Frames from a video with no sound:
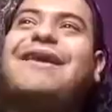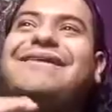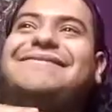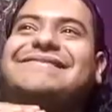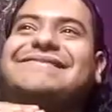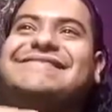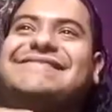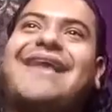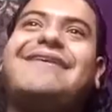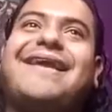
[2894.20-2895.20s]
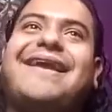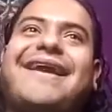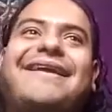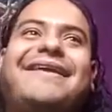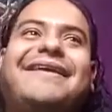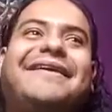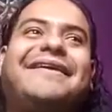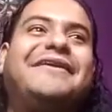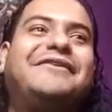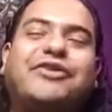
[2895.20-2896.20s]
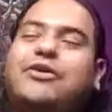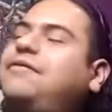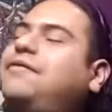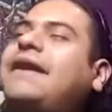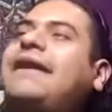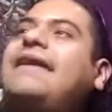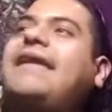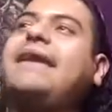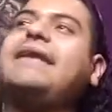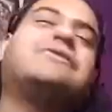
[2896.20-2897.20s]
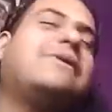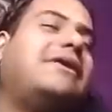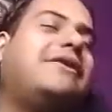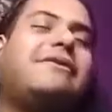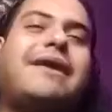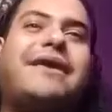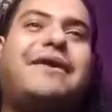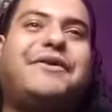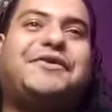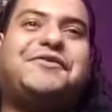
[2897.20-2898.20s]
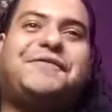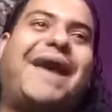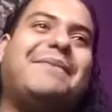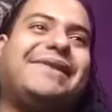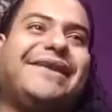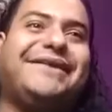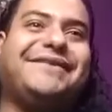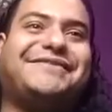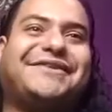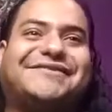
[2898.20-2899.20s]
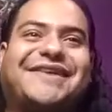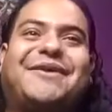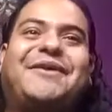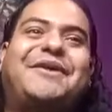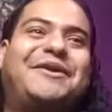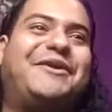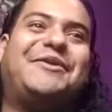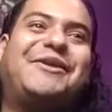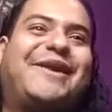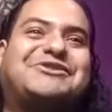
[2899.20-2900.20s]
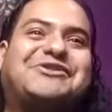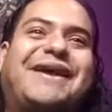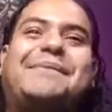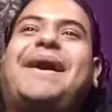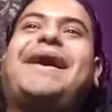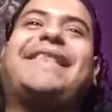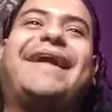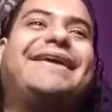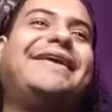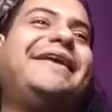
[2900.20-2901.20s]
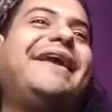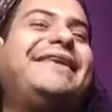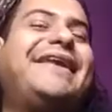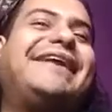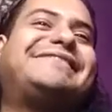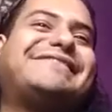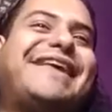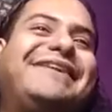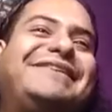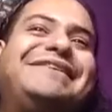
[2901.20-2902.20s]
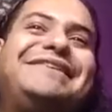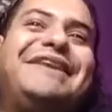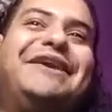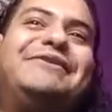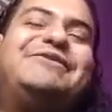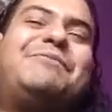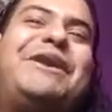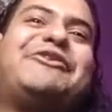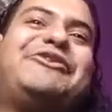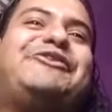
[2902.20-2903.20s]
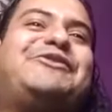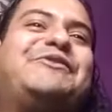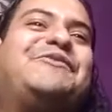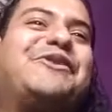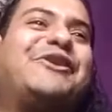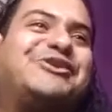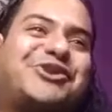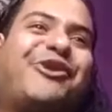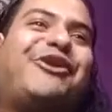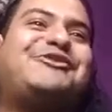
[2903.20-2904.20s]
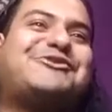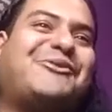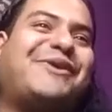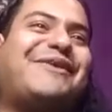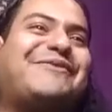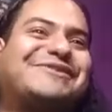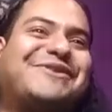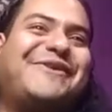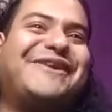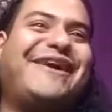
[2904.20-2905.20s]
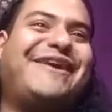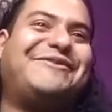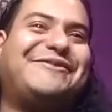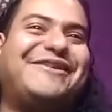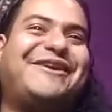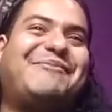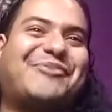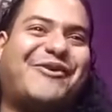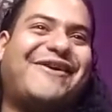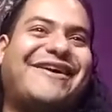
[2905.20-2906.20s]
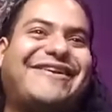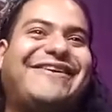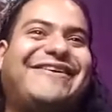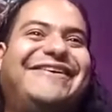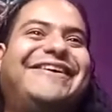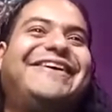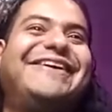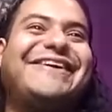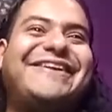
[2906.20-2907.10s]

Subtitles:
of a Saturday, dude, fucking kids are running around. There's families. There's like, you know, they're like trying to buy like a nice, like, you know, speaker system for their church or whatever's going on over there for audio. You